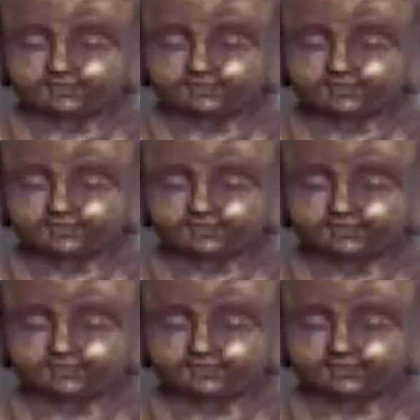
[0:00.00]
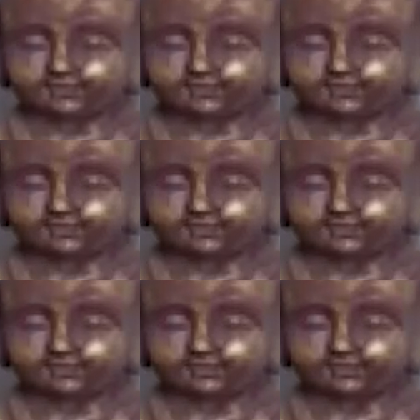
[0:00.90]

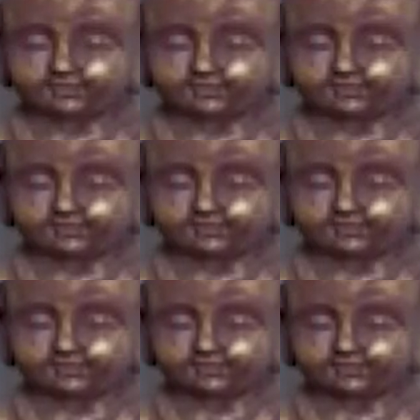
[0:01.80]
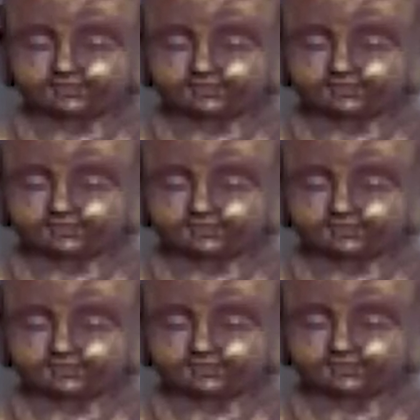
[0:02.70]

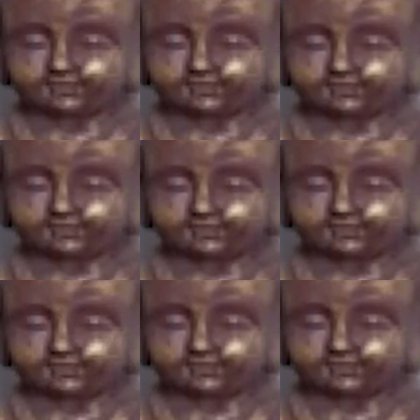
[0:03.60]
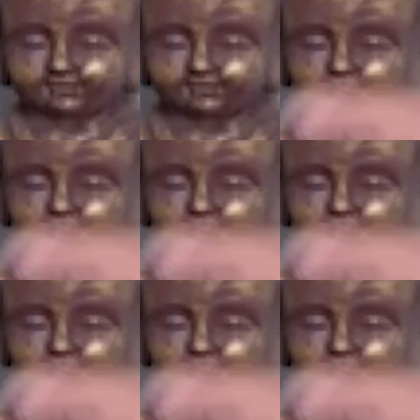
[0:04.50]
The person shown says nothing.